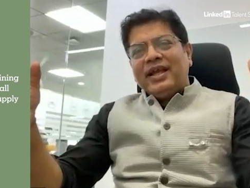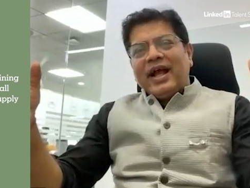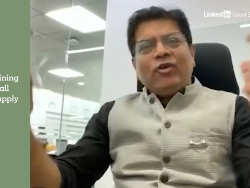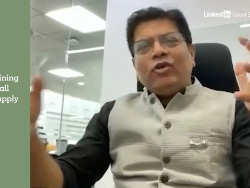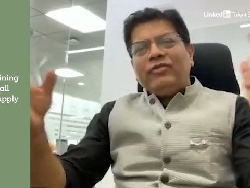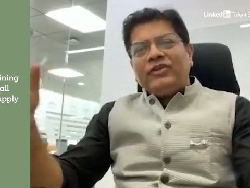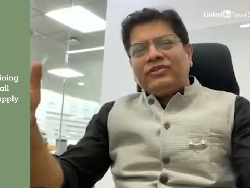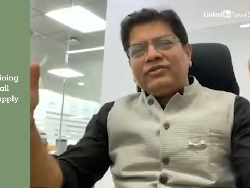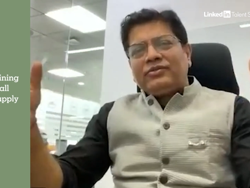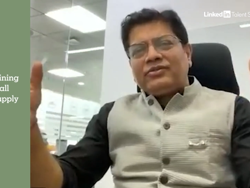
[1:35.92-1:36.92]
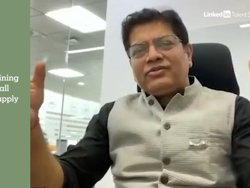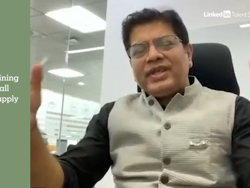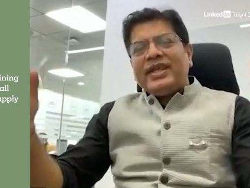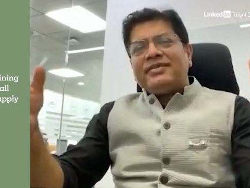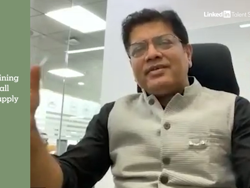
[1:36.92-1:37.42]
I always
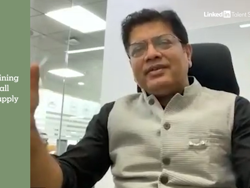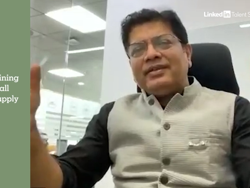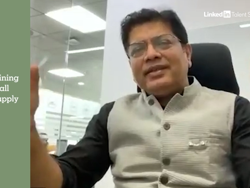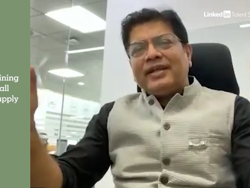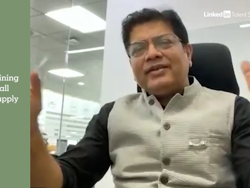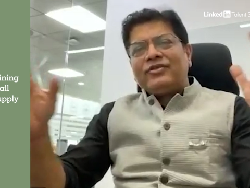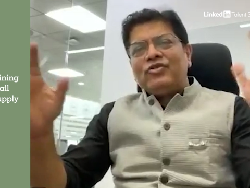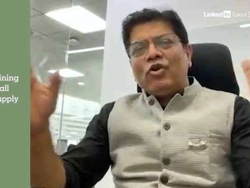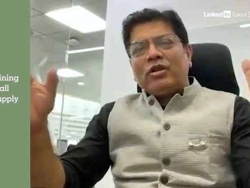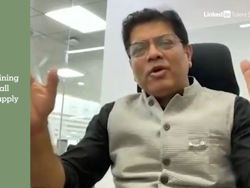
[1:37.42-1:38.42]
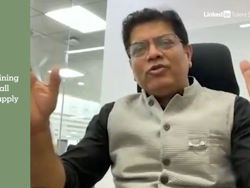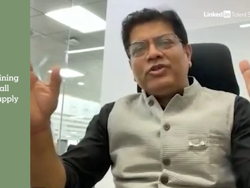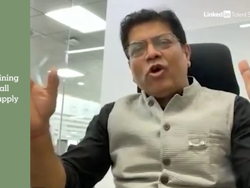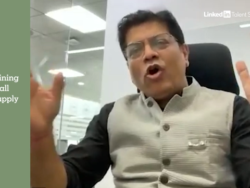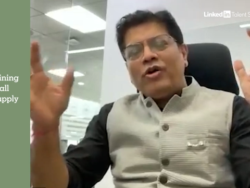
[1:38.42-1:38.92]
state that it's not about
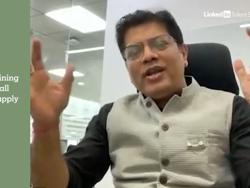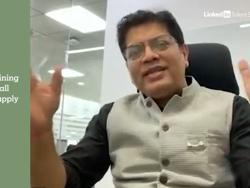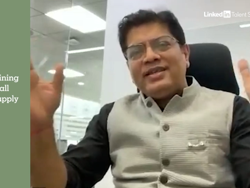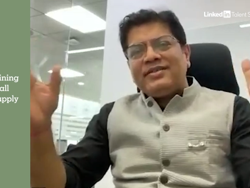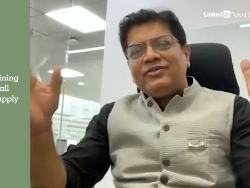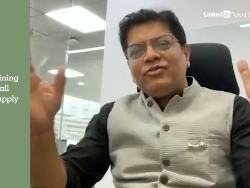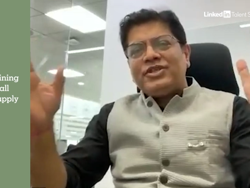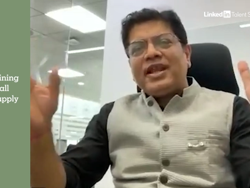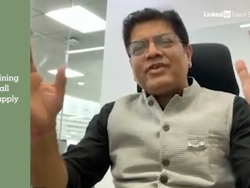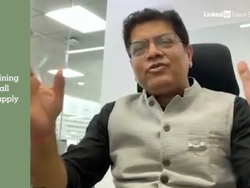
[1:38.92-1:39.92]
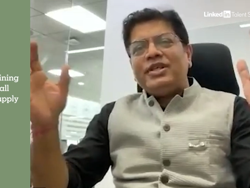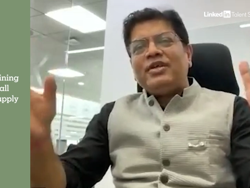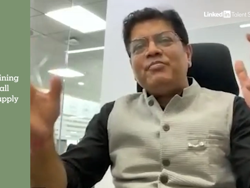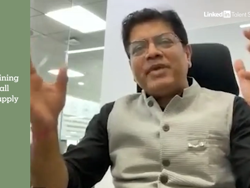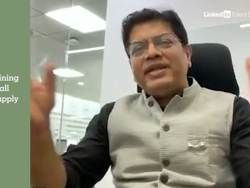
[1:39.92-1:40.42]
the organizations which are actually
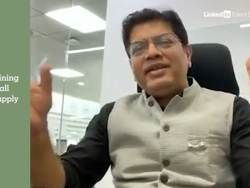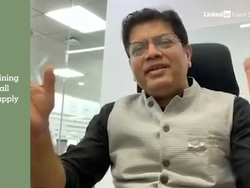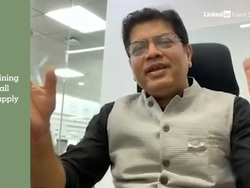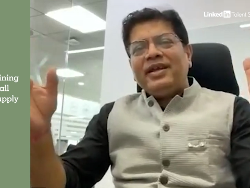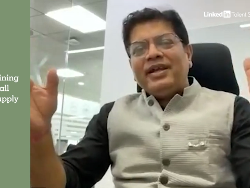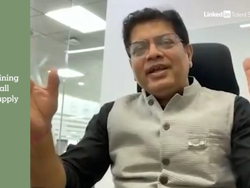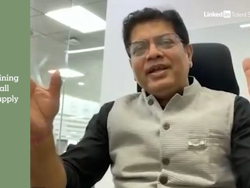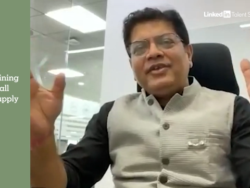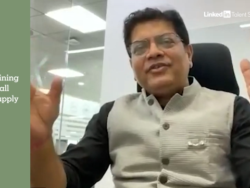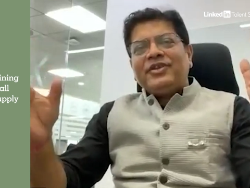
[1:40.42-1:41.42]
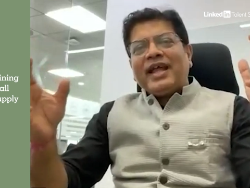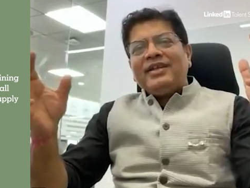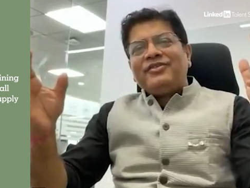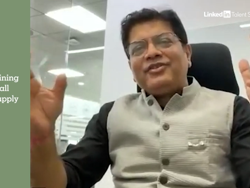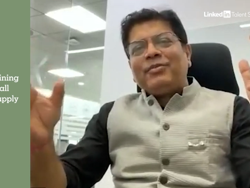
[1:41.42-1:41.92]
competing, it is the
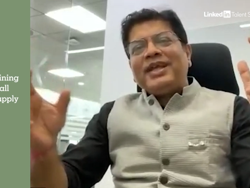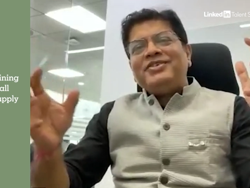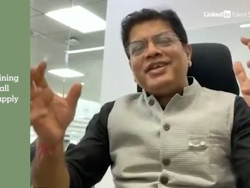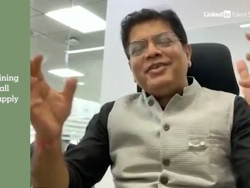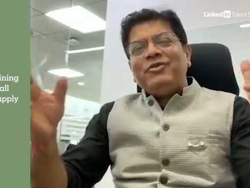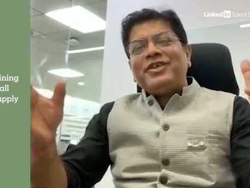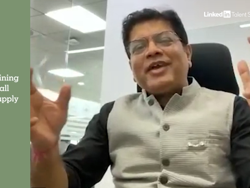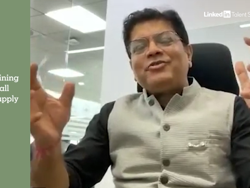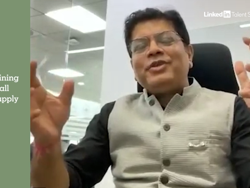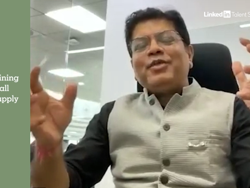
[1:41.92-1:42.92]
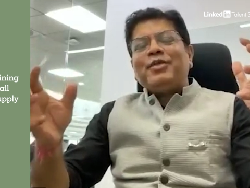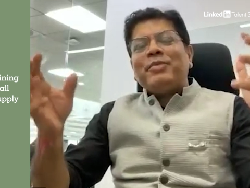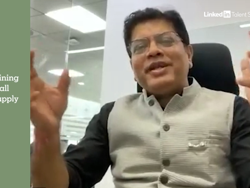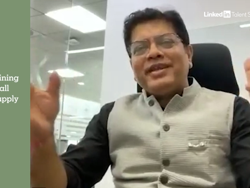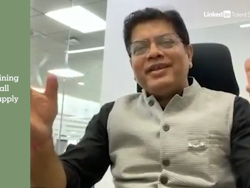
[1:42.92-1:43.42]
talent supply chain which is actually
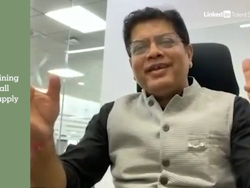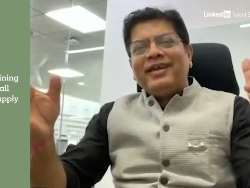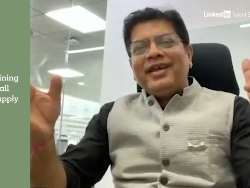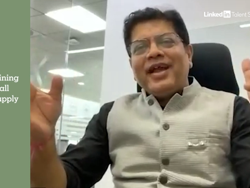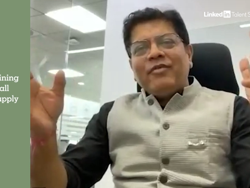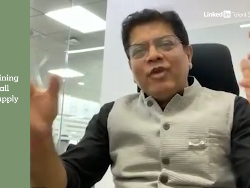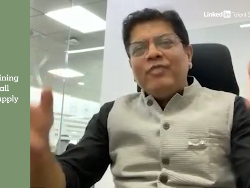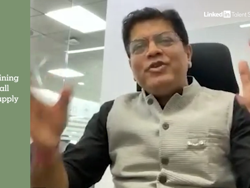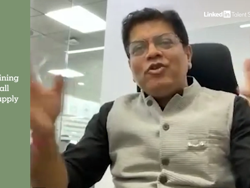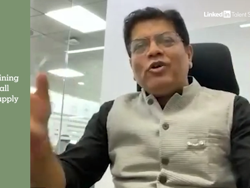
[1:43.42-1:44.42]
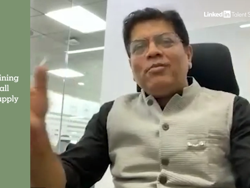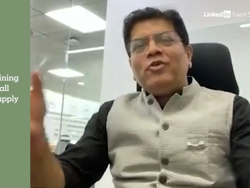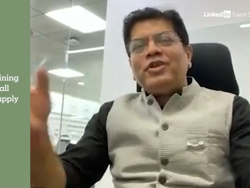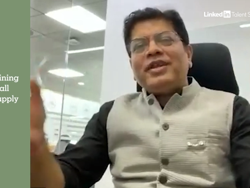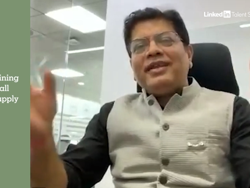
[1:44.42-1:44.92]
competing. And when we talk
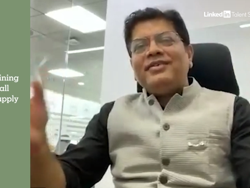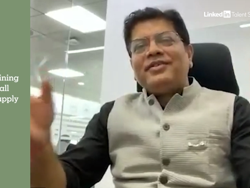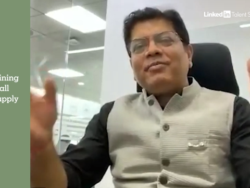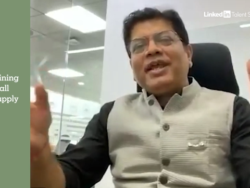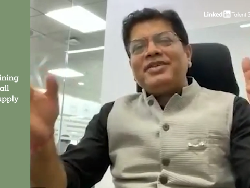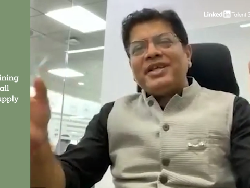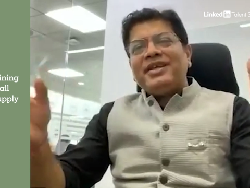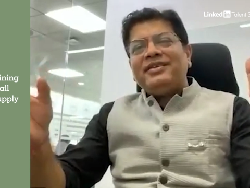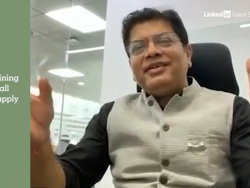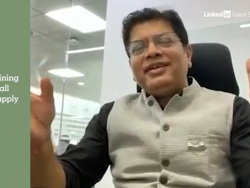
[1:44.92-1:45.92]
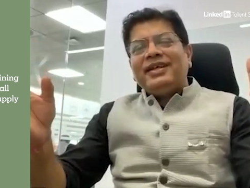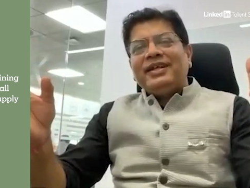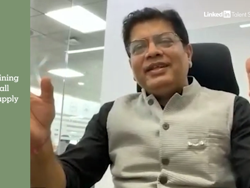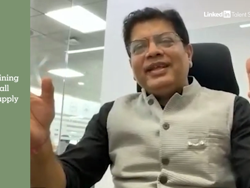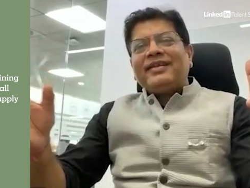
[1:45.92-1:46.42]
about the talent supply chain,
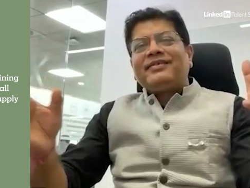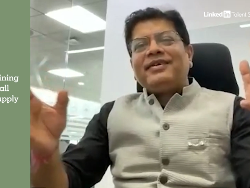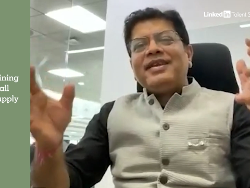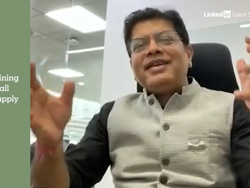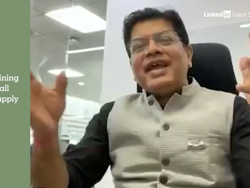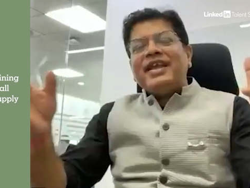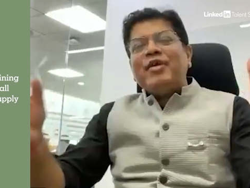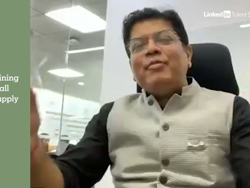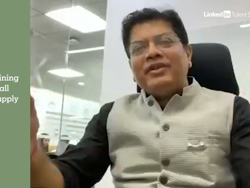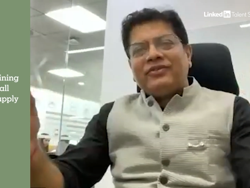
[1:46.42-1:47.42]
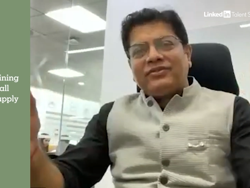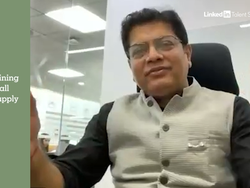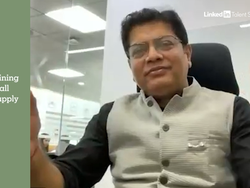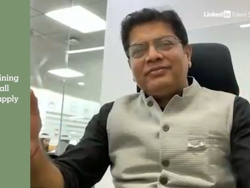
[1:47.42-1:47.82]
there are certain enablers.